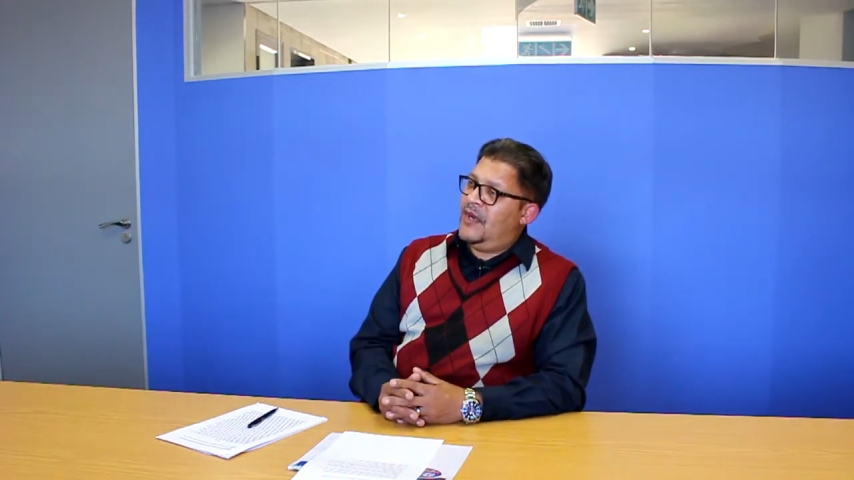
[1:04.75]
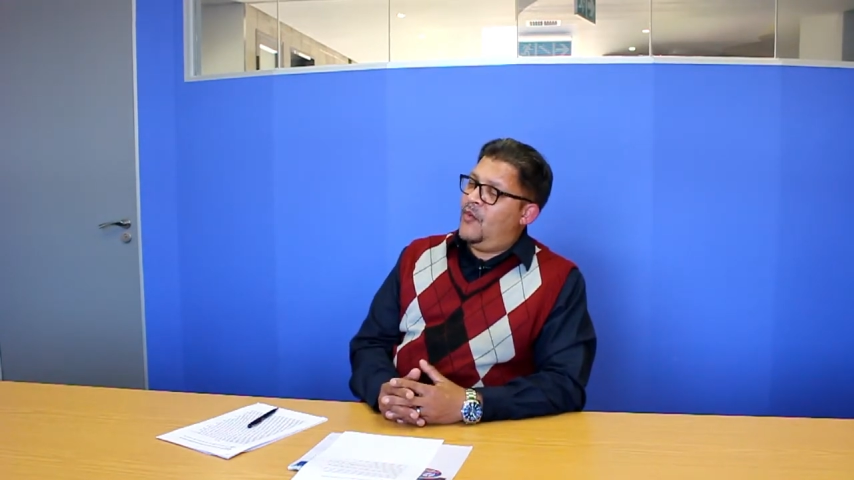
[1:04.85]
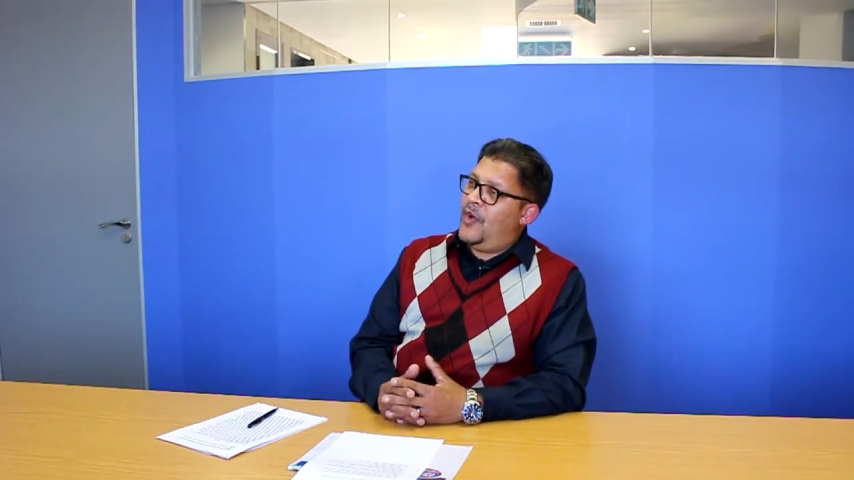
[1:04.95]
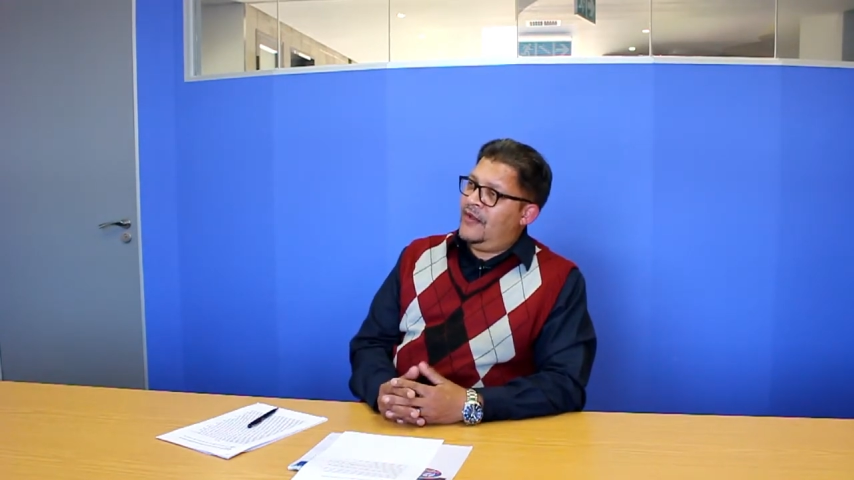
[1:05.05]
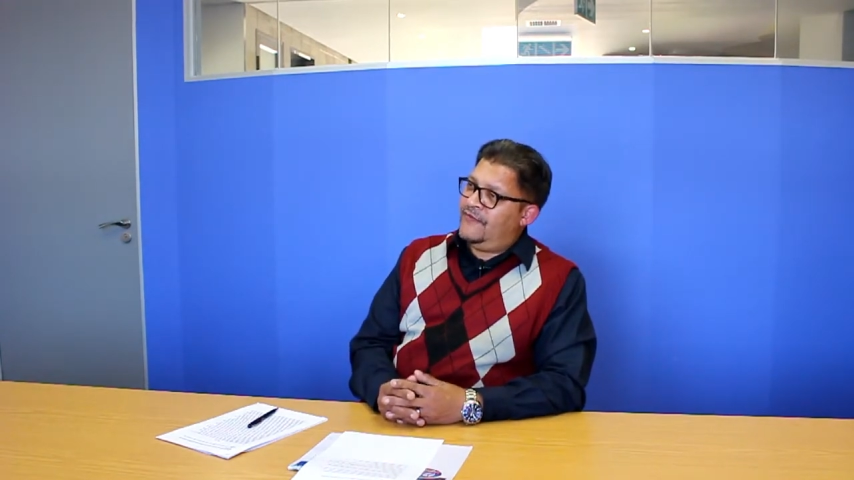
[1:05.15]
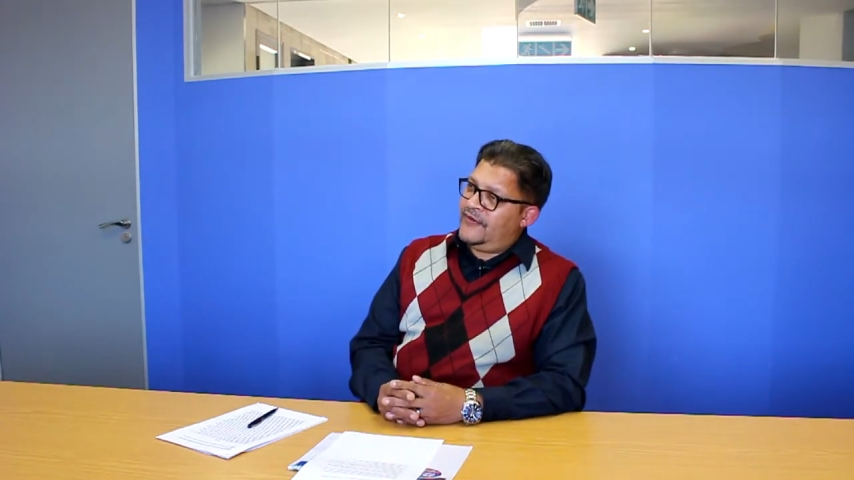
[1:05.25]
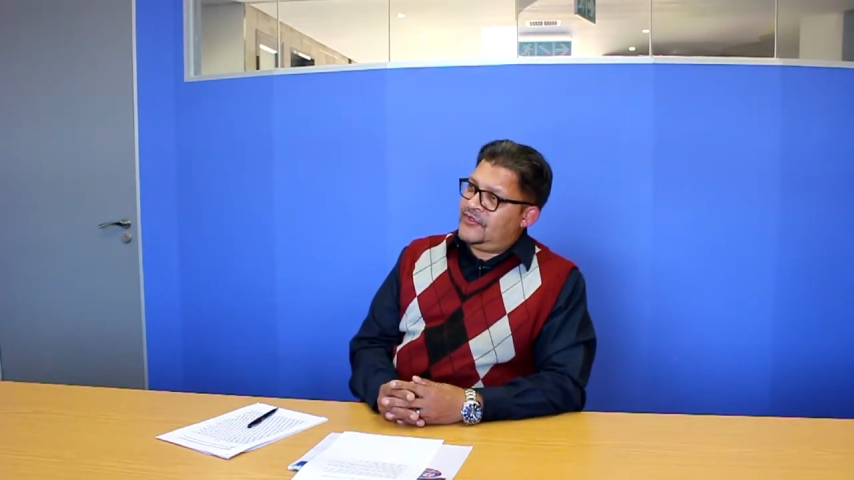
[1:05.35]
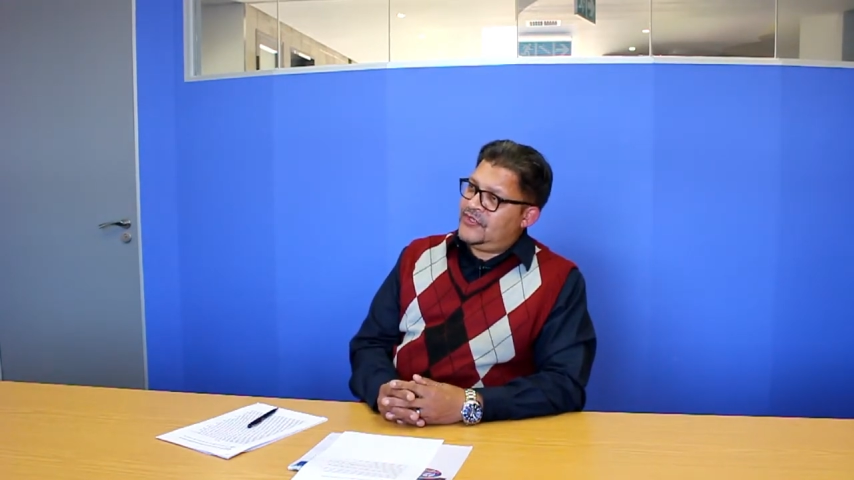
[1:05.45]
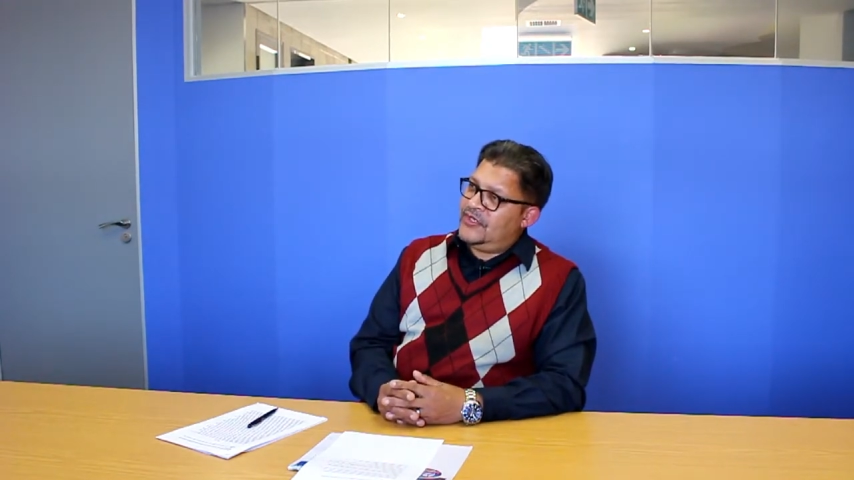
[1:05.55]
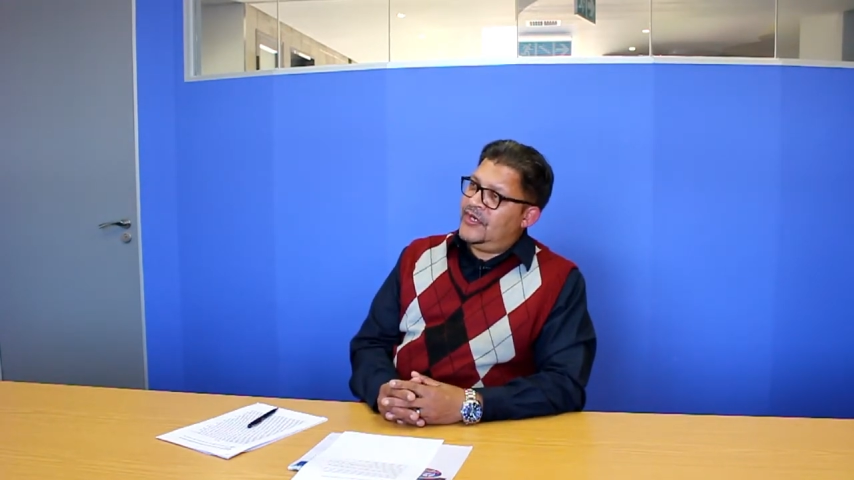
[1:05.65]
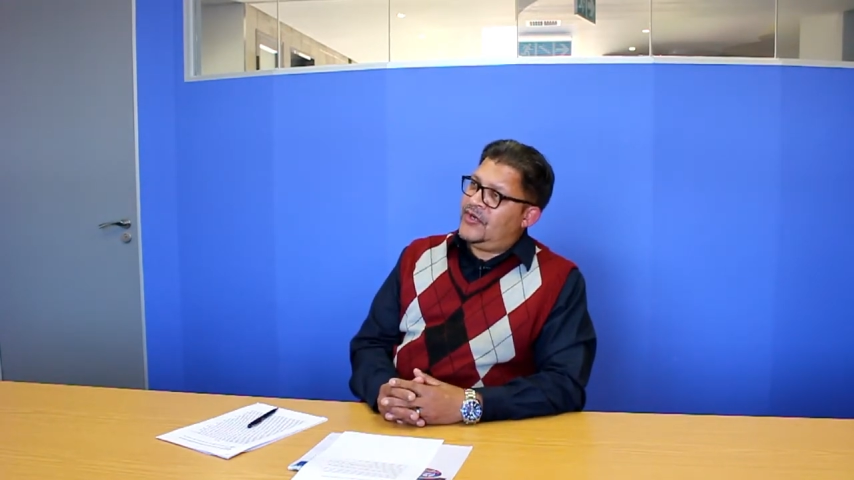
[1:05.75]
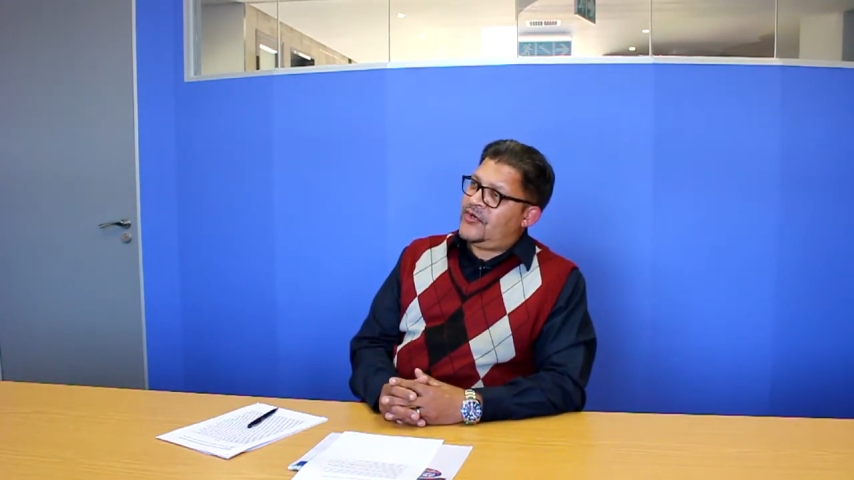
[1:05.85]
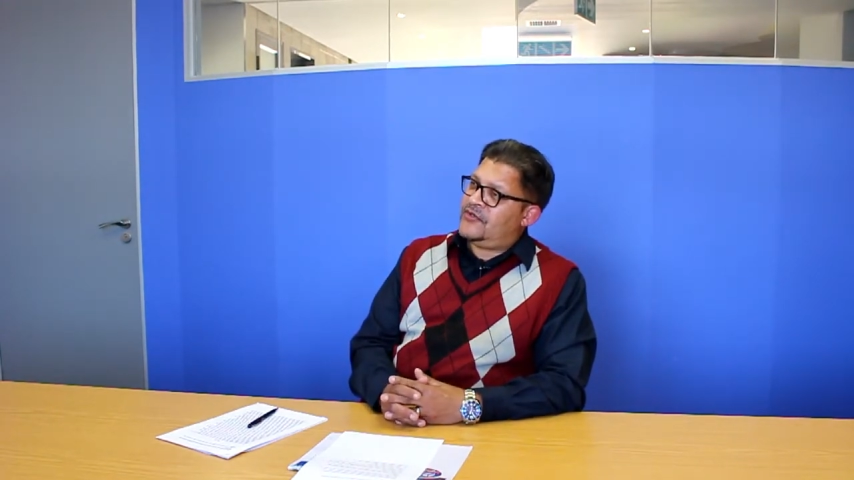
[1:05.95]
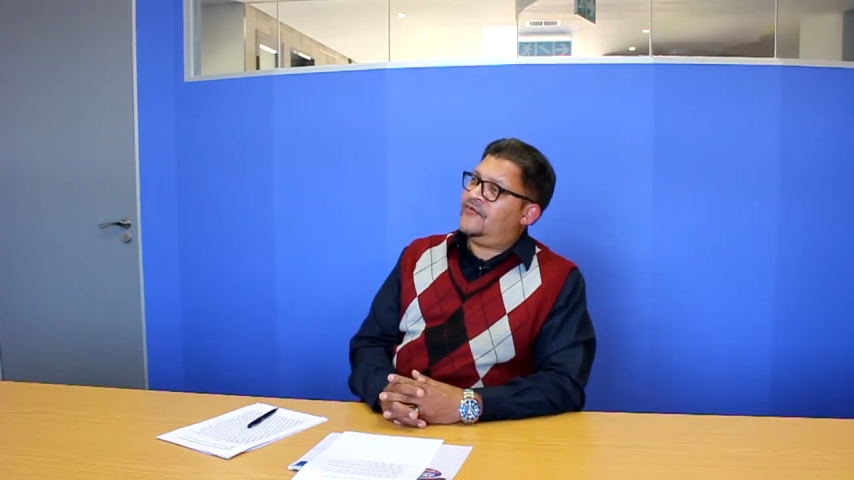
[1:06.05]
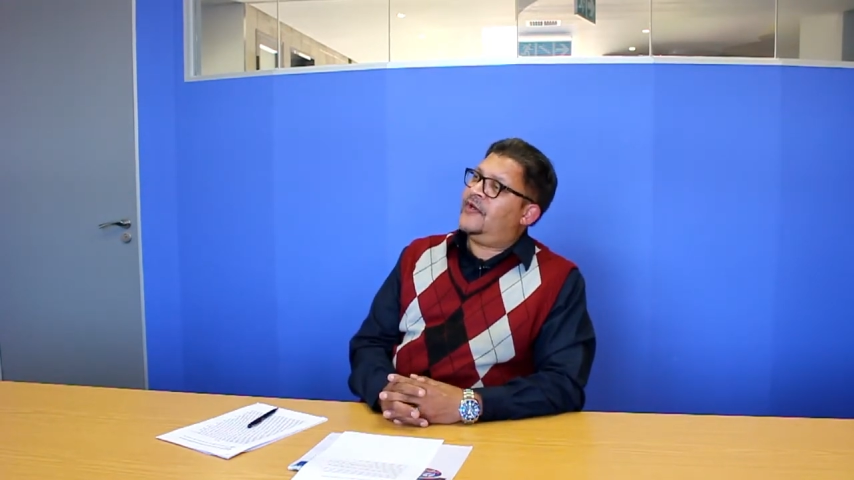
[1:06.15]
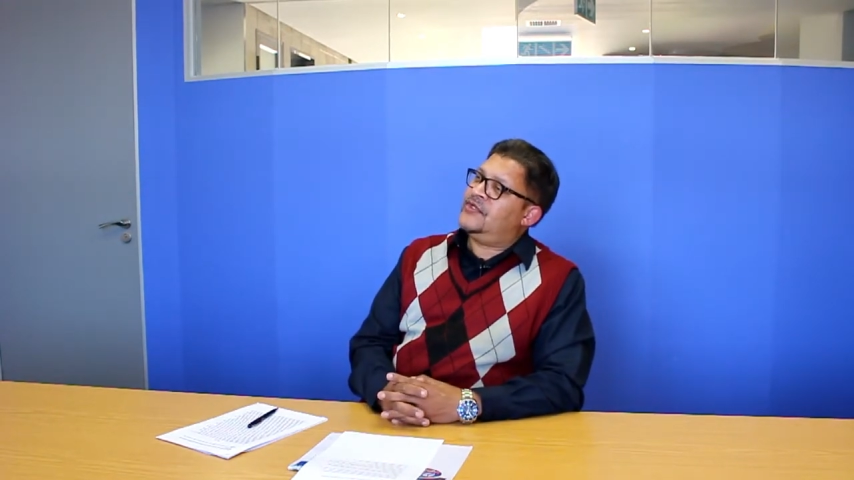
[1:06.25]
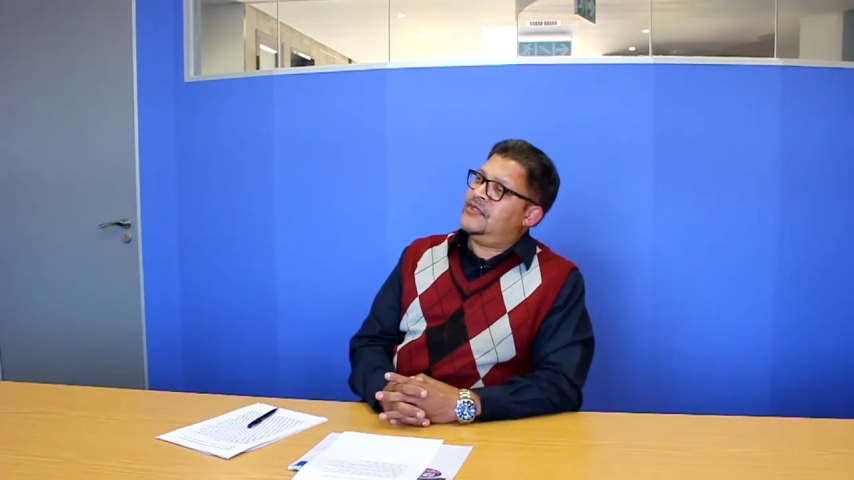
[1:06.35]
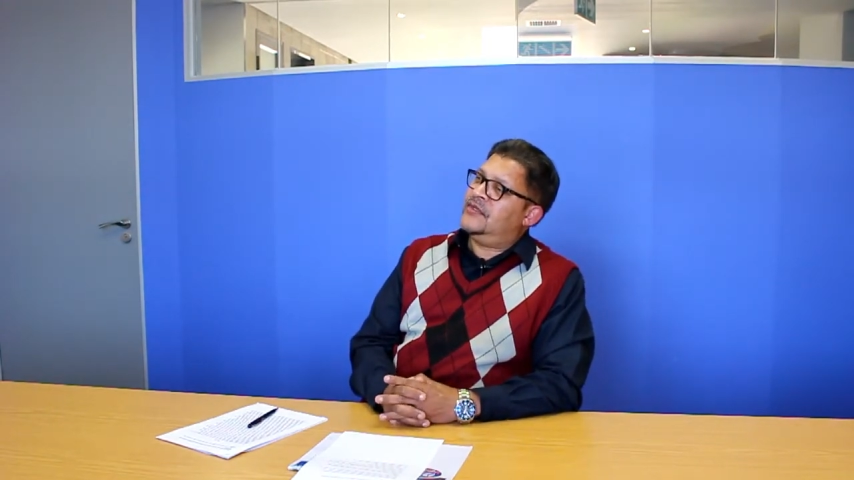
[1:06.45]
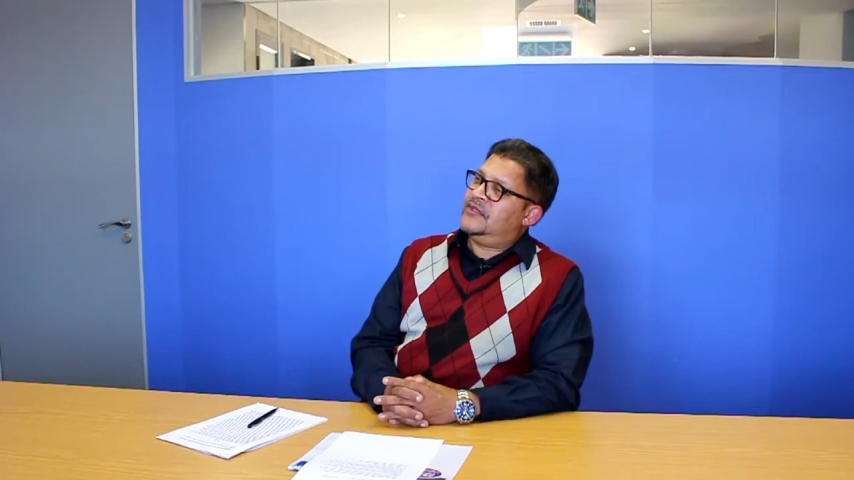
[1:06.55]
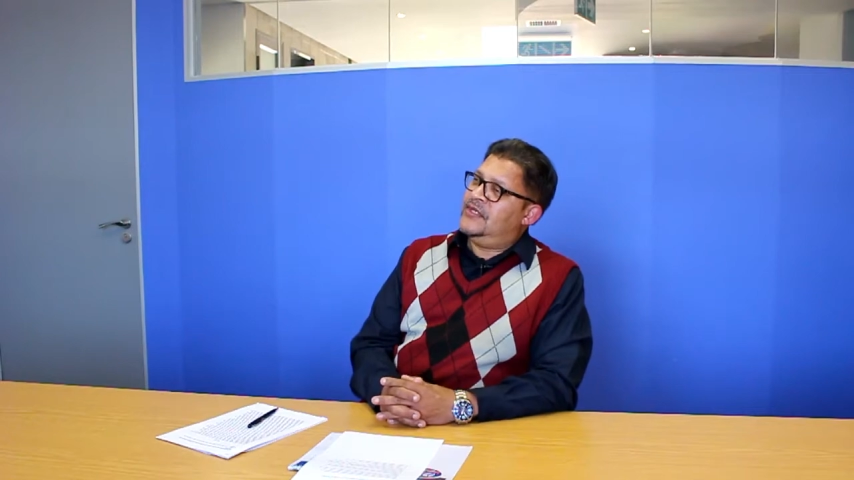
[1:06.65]
well-functioning
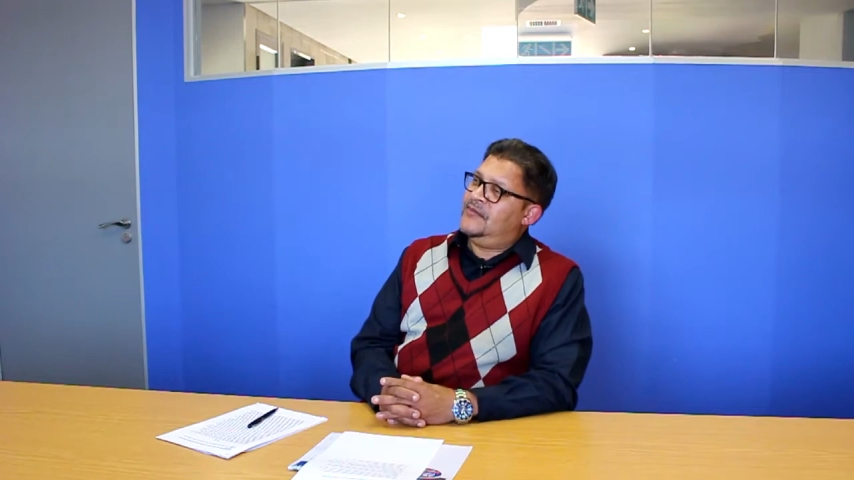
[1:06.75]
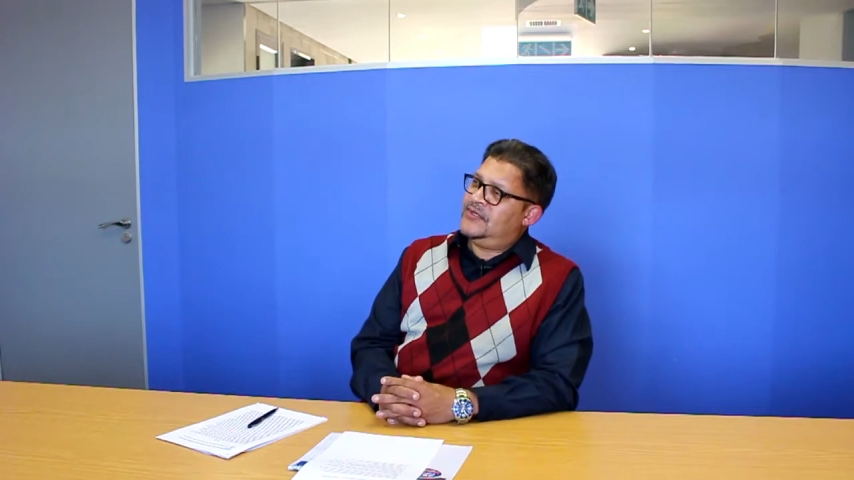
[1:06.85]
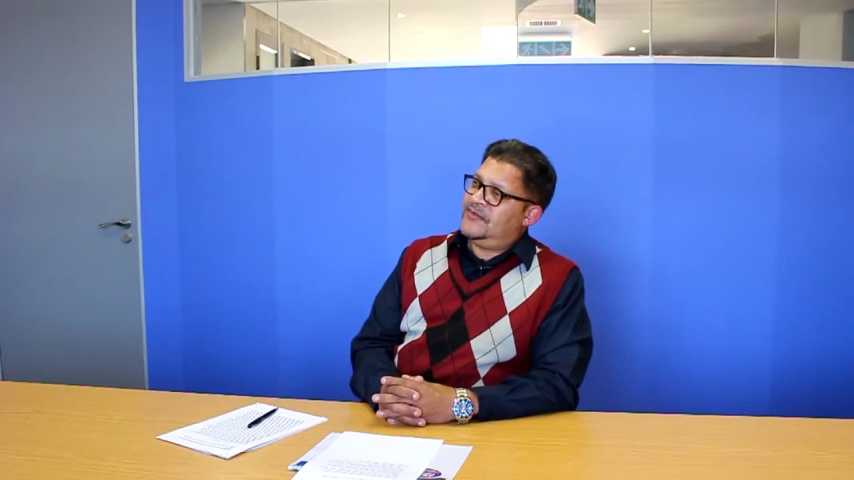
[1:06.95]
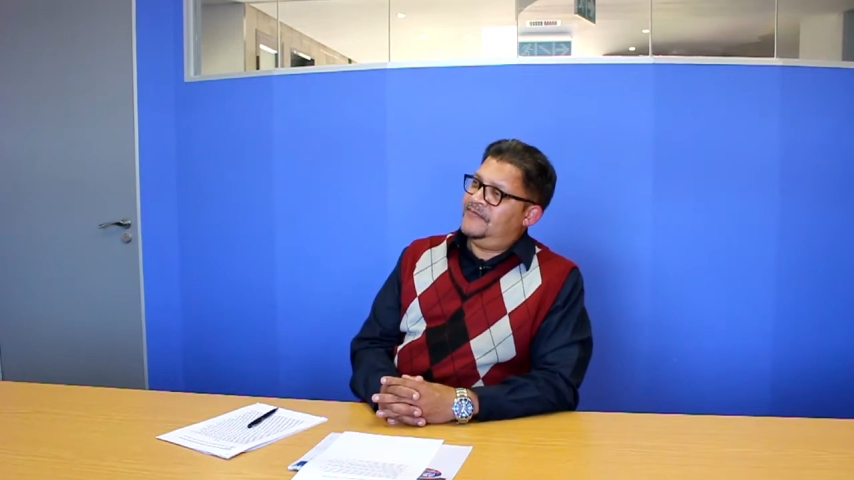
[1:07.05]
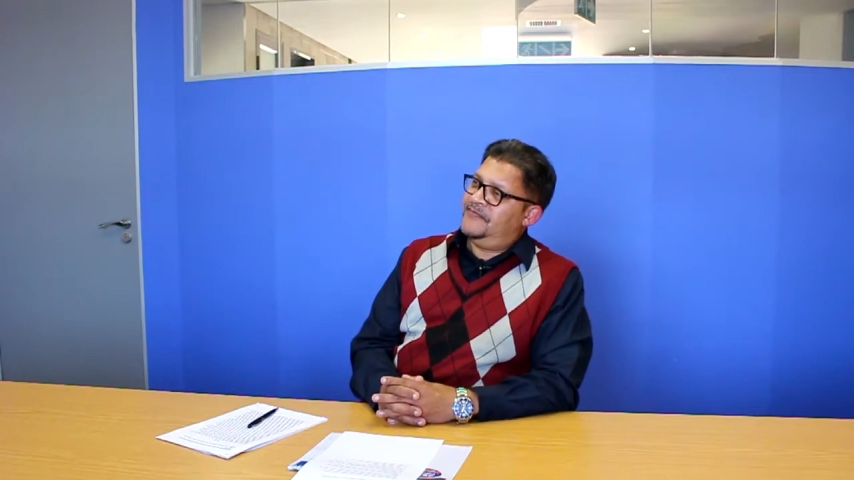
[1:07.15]
cross-functional teams.